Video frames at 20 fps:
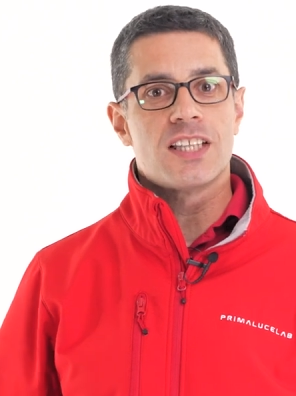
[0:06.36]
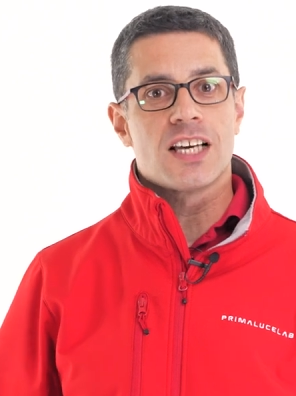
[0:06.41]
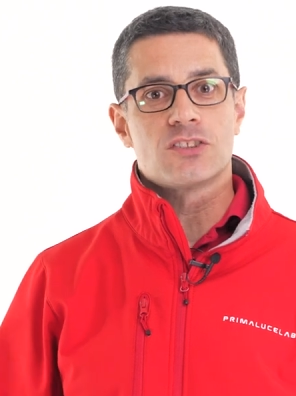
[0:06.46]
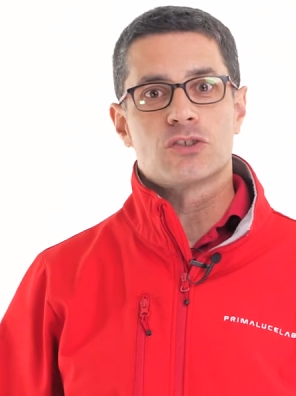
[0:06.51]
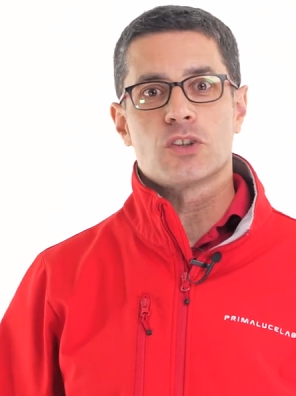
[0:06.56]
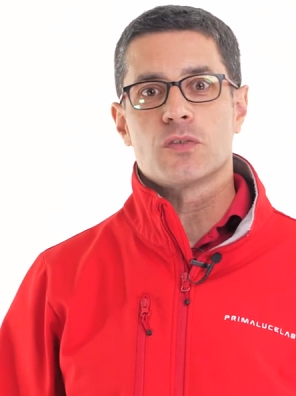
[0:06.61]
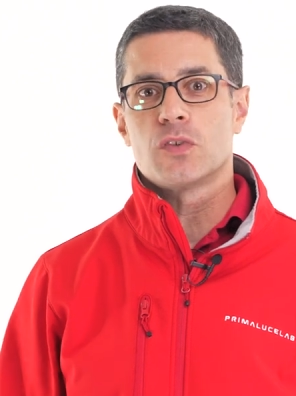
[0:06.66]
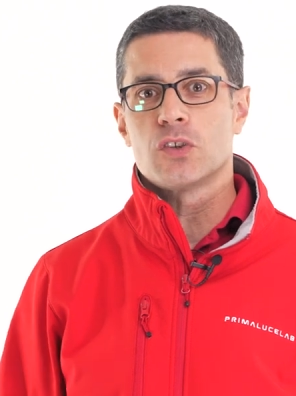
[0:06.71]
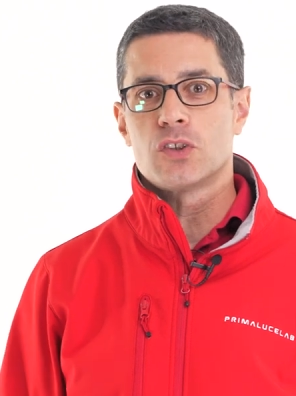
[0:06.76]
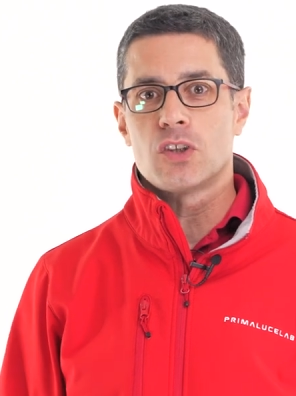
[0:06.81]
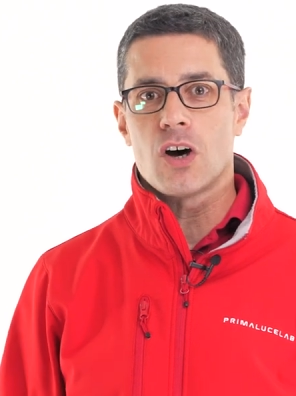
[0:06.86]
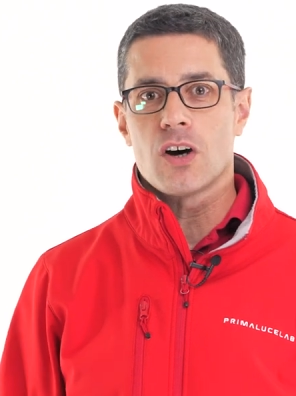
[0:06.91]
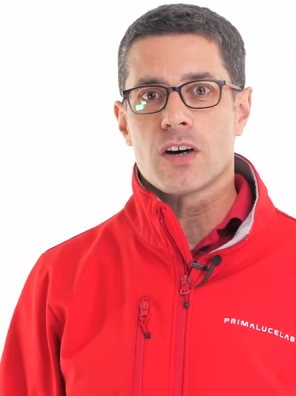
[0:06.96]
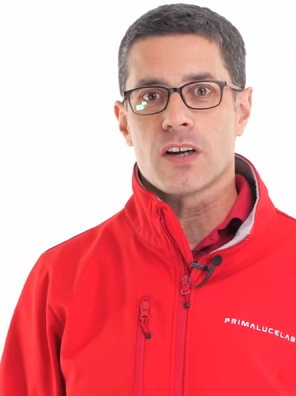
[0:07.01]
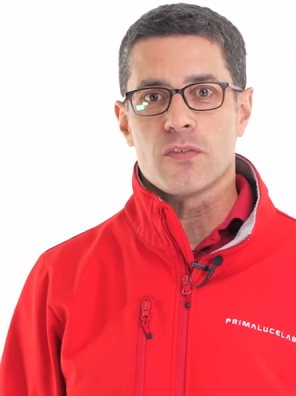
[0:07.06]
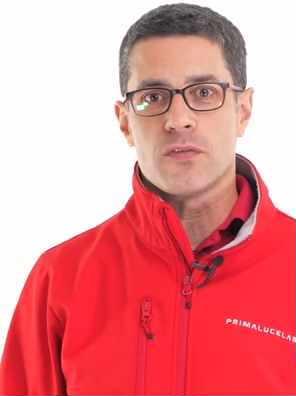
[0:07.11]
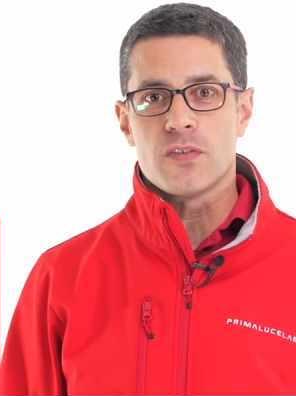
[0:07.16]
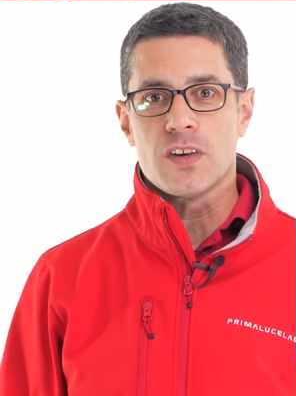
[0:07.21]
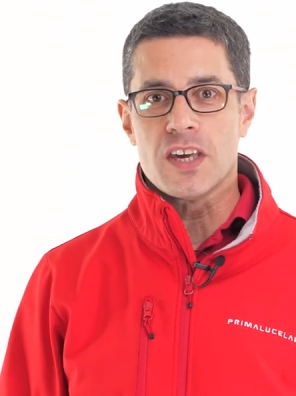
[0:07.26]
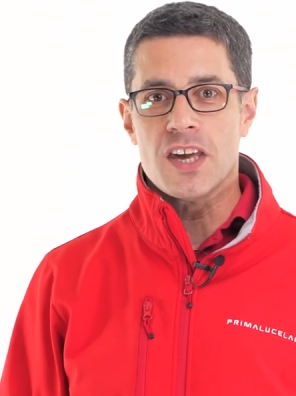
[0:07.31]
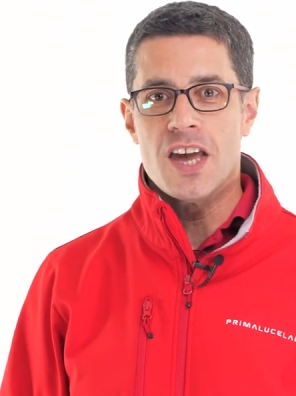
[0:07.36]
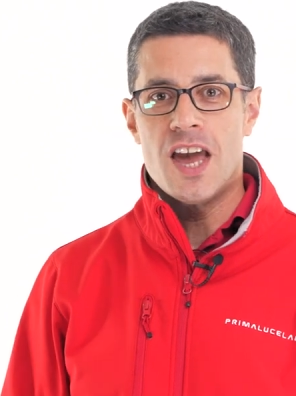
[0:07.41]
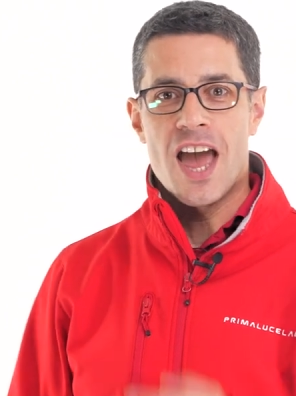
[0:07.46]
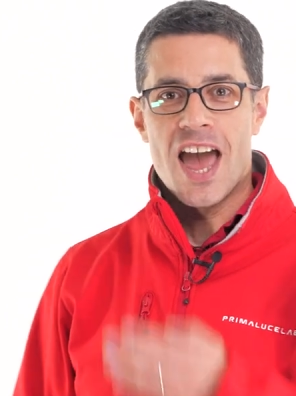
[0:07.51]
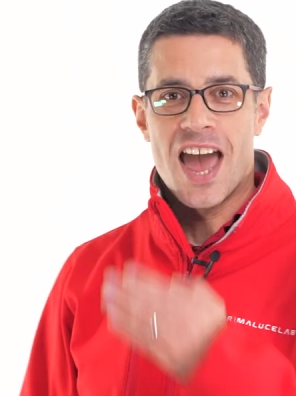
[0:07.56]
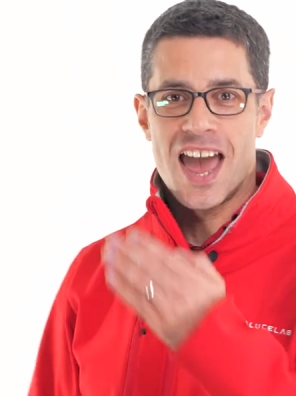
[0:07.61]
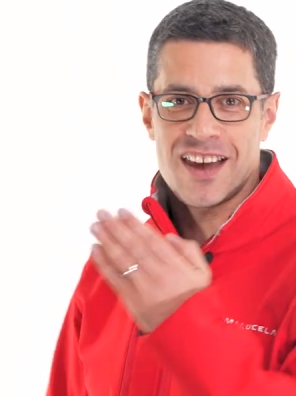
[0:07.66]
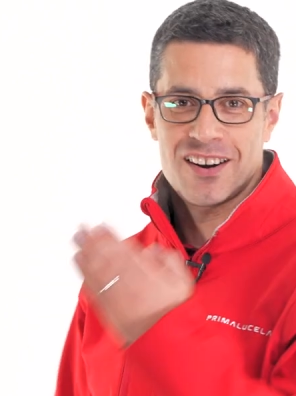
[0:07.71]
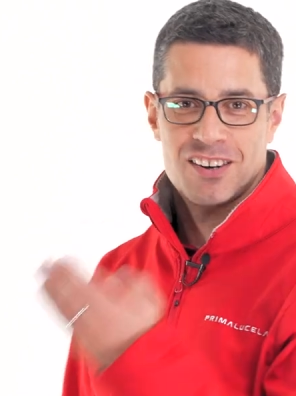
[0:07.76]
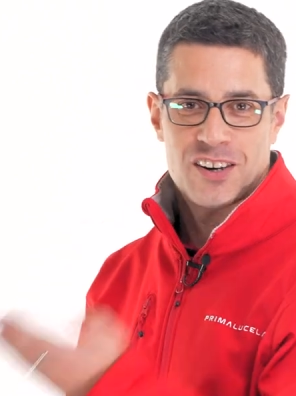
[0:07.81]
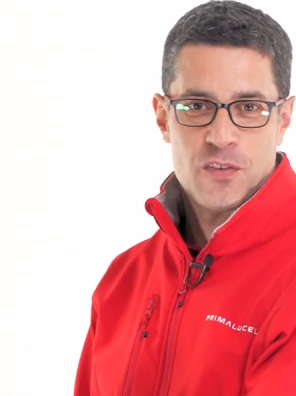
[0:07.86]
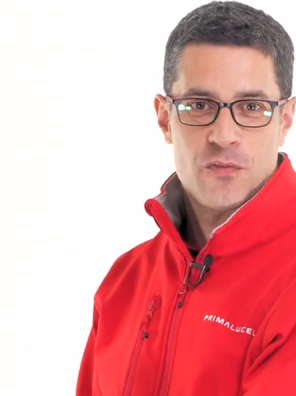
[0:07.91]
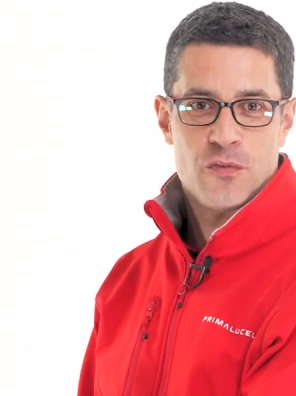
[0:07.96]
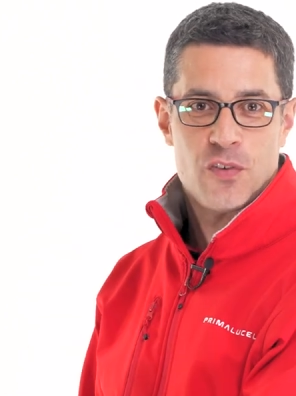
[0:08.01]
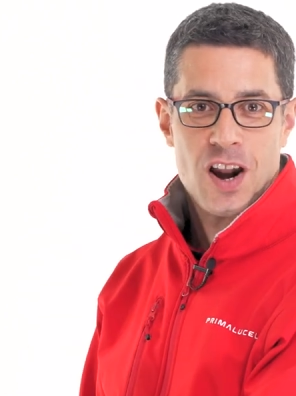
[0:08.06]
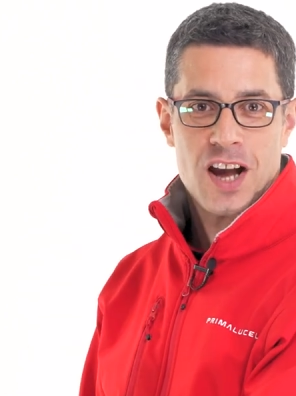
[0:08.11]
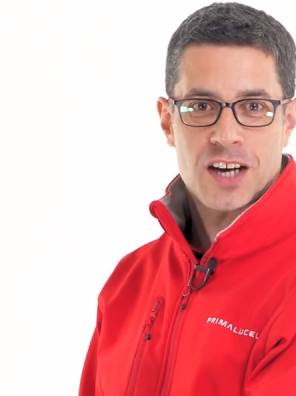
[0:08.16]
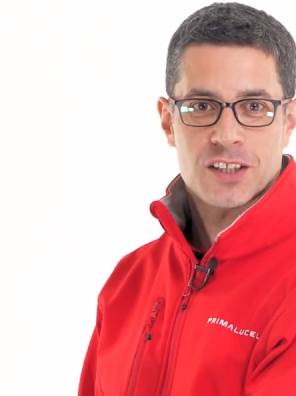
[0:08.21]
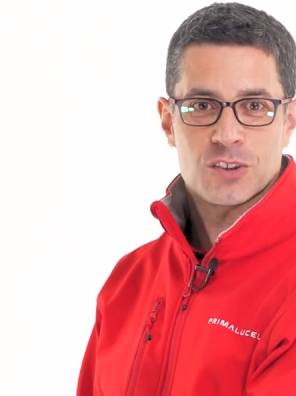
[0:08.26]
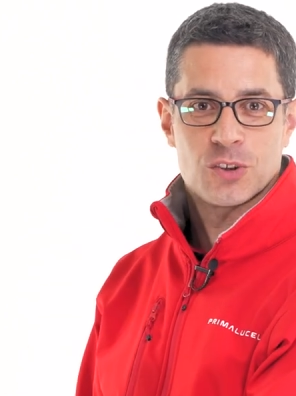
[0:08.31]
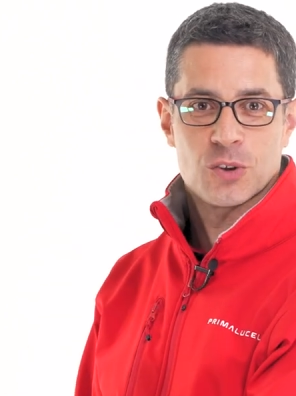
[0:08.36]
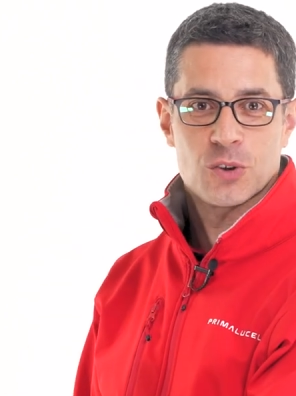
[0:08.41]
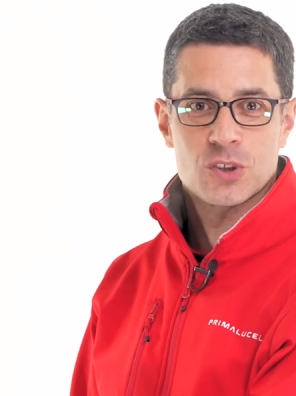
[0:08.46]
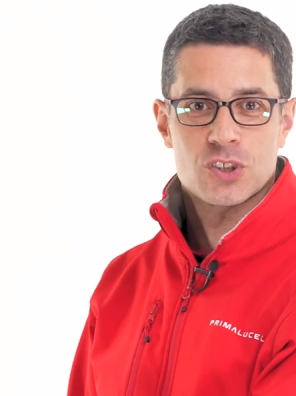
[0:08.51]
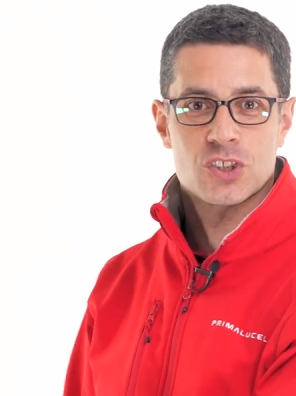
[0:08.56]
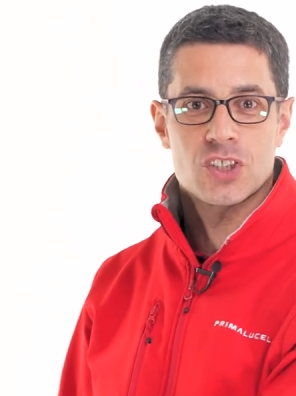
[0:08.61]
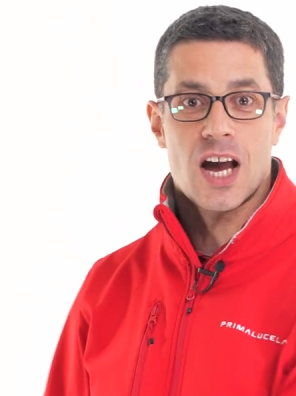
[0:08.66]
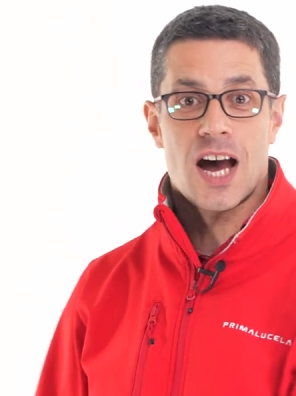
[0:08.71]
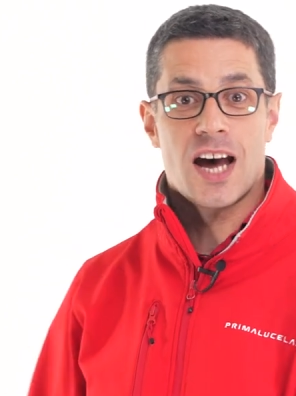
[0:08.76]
in astrophotography, and refractors